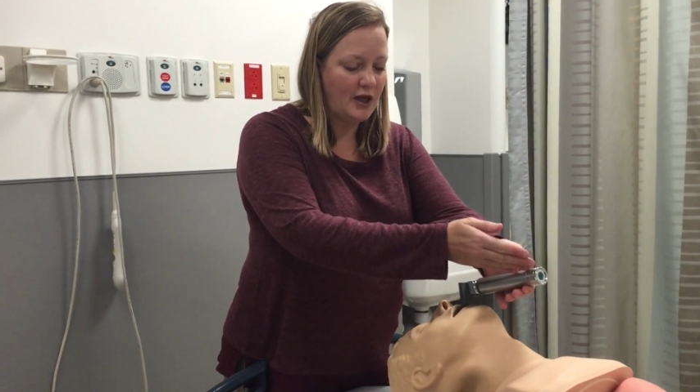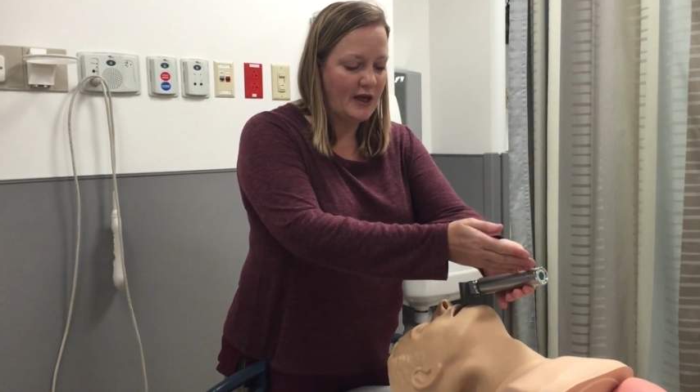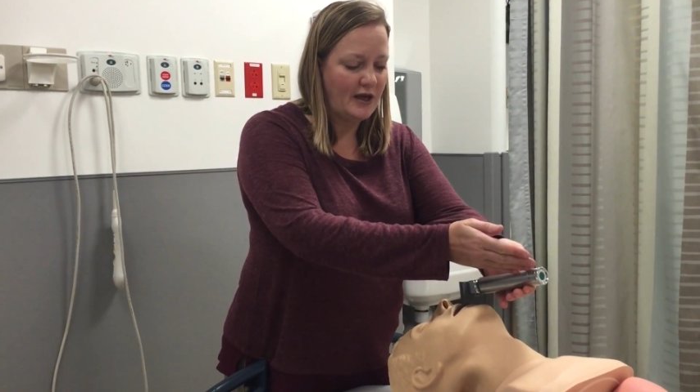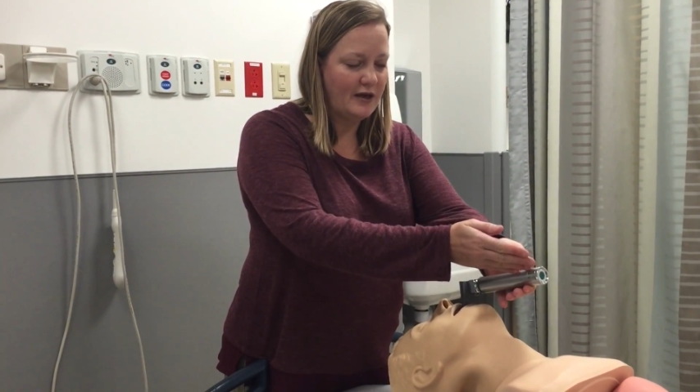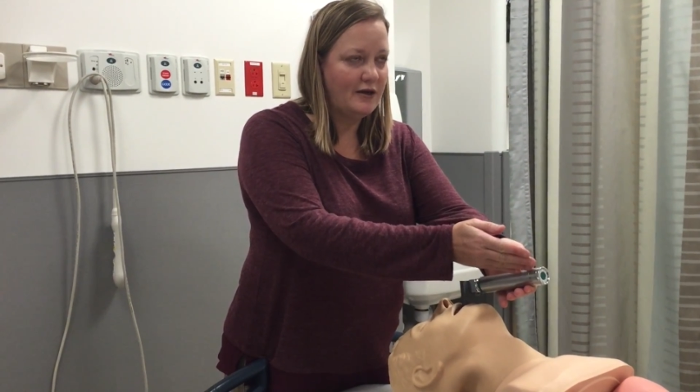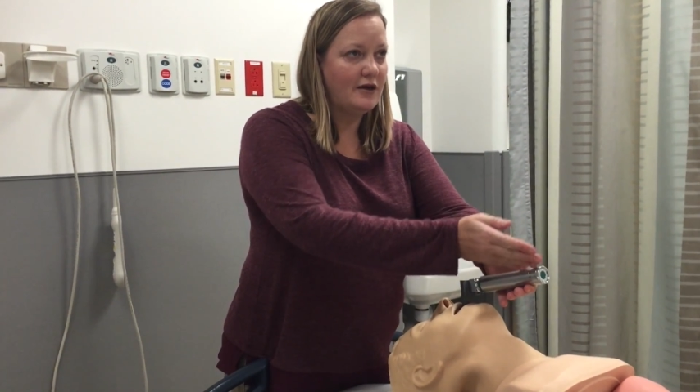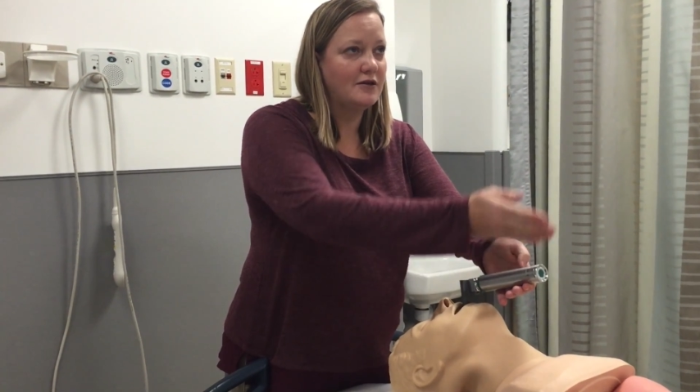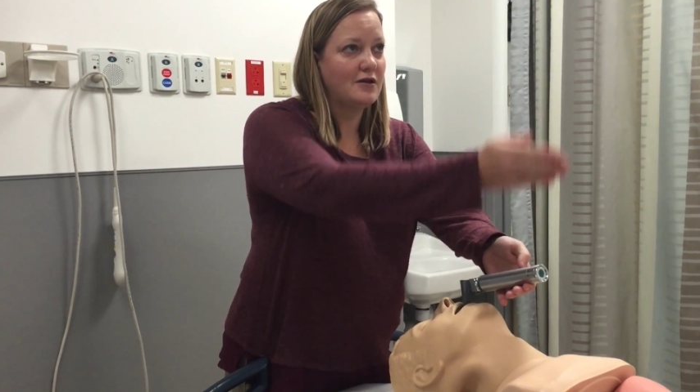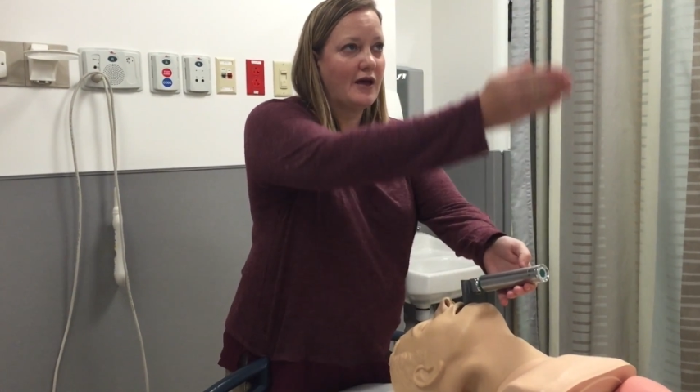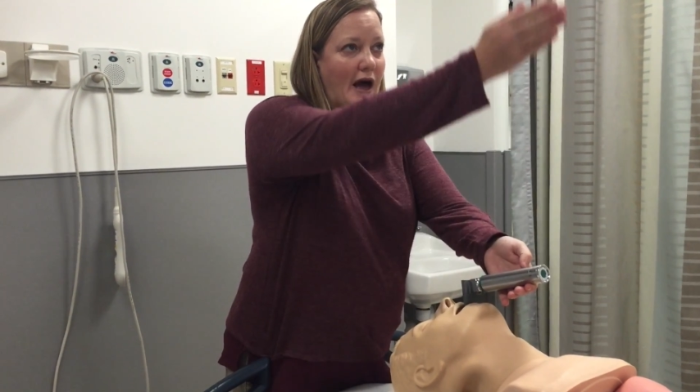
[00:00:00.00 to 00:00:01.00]
blade
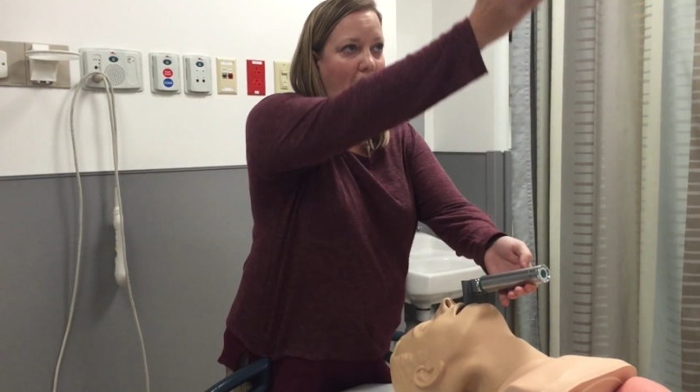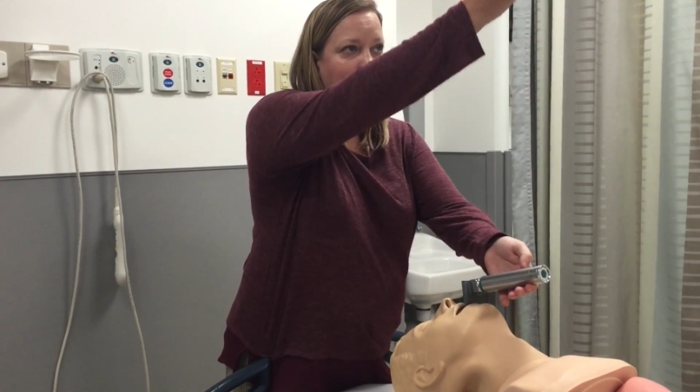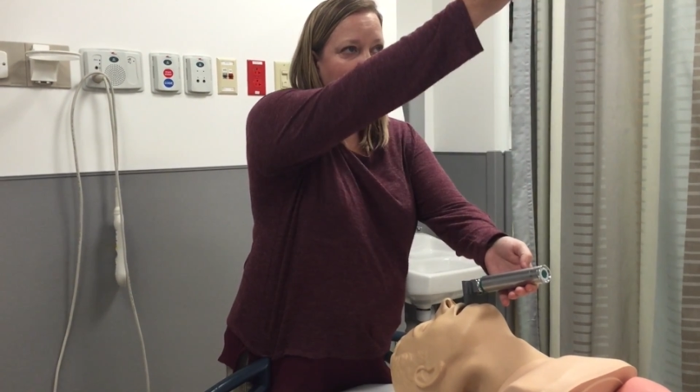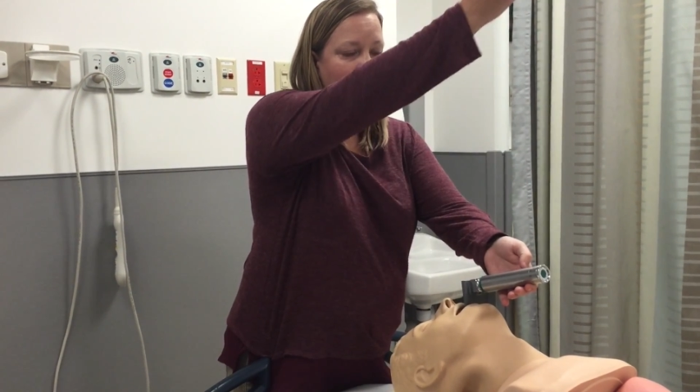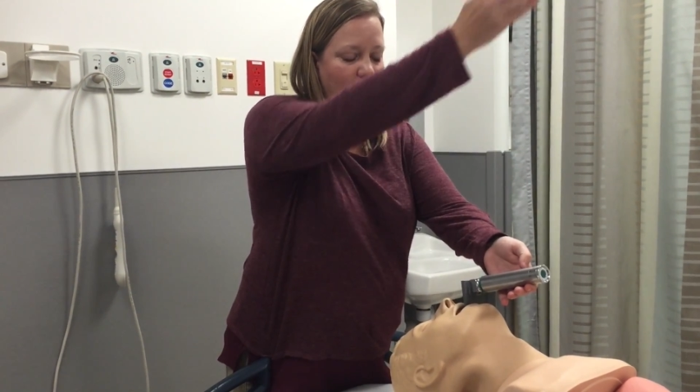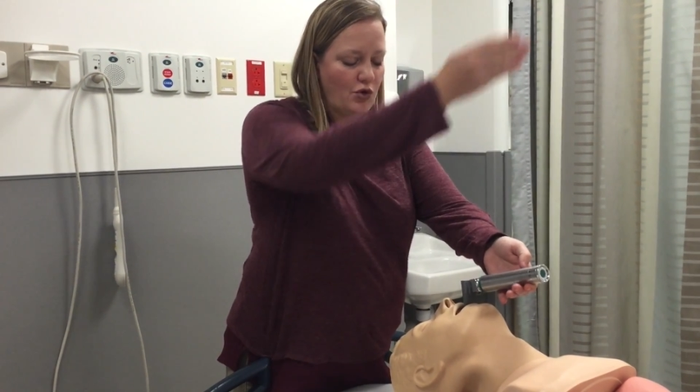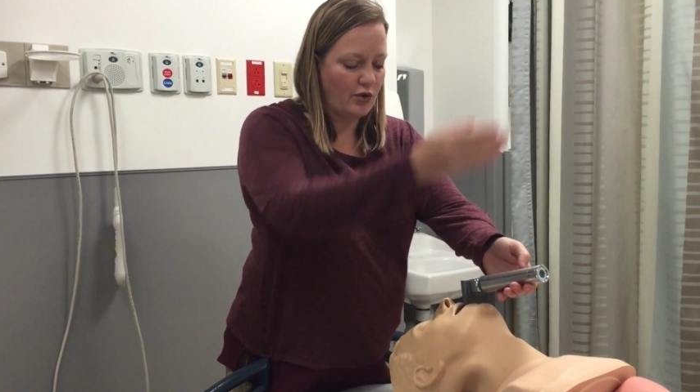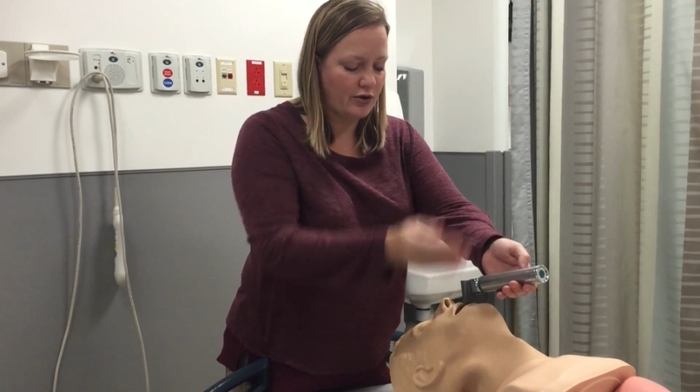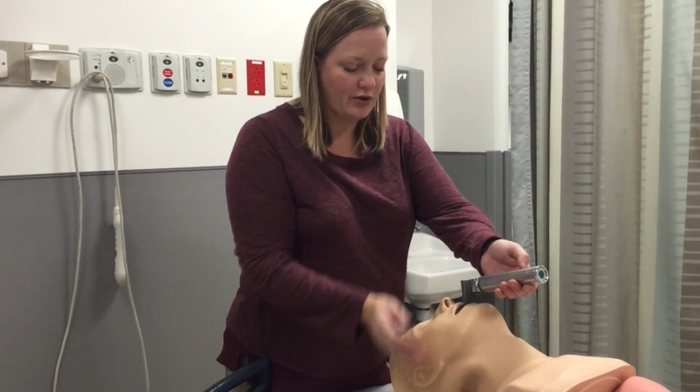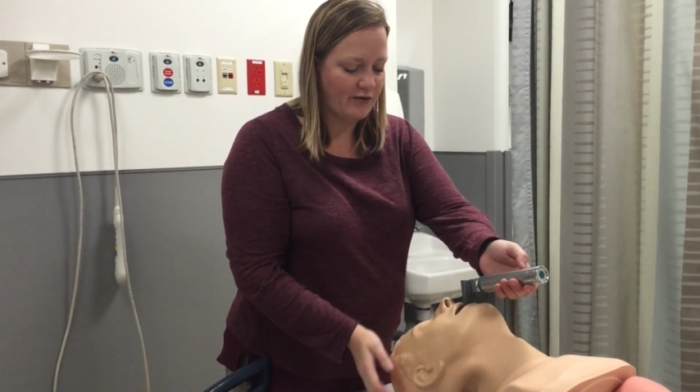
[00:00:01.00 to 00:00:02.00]
into the opposite
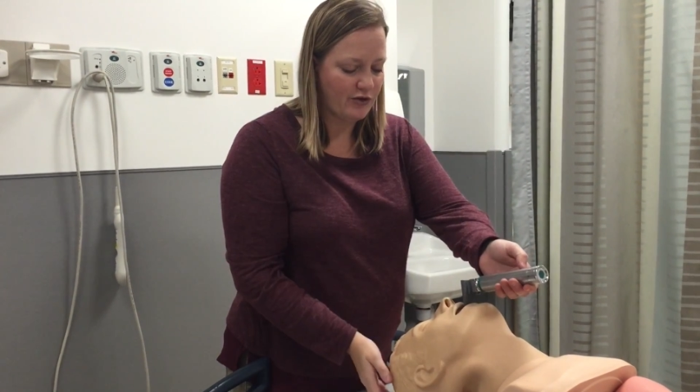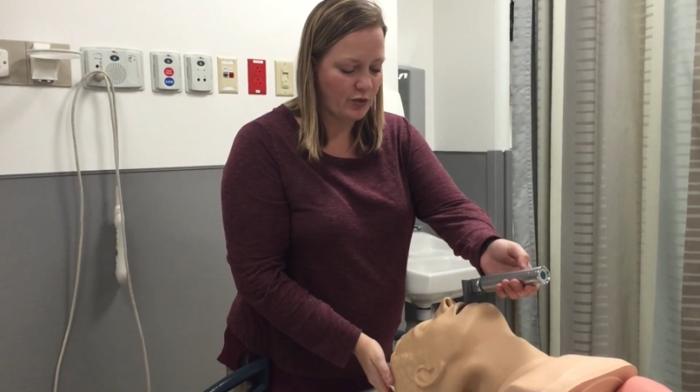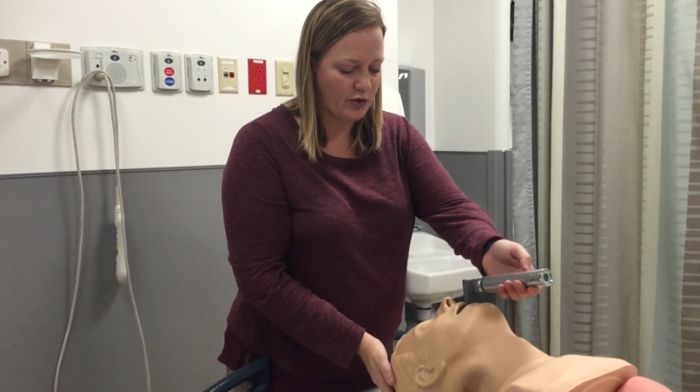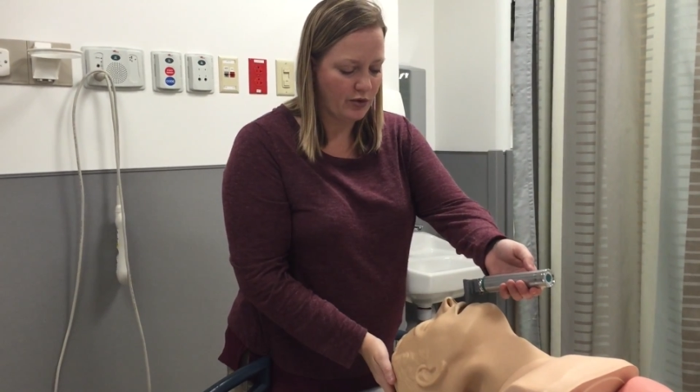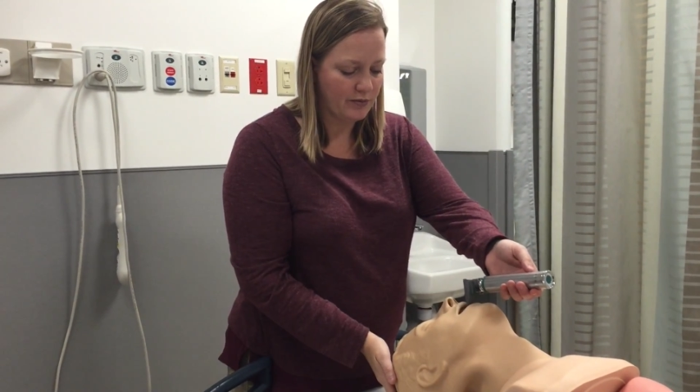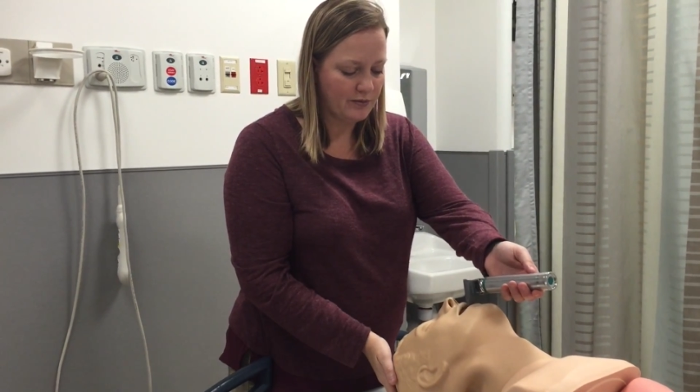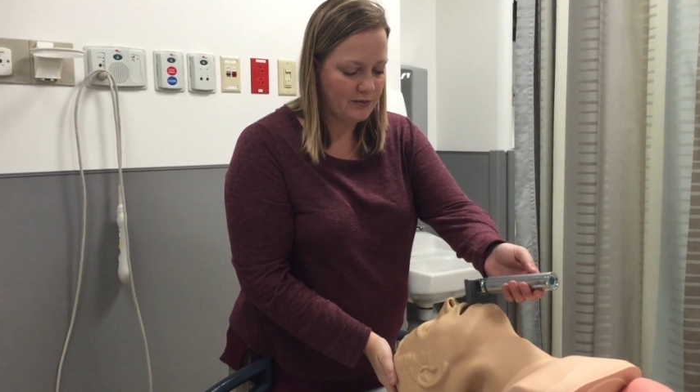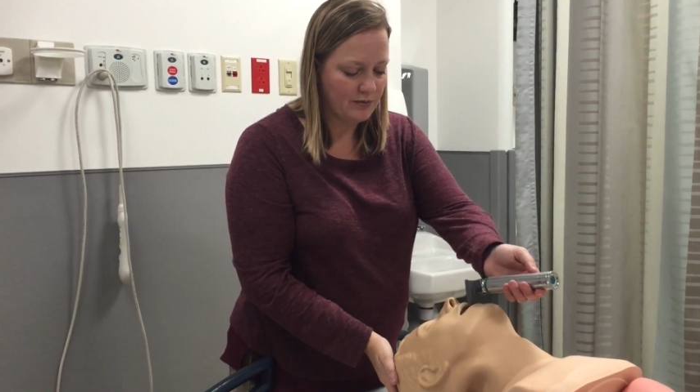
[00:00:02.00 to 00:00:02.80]
corner of the room.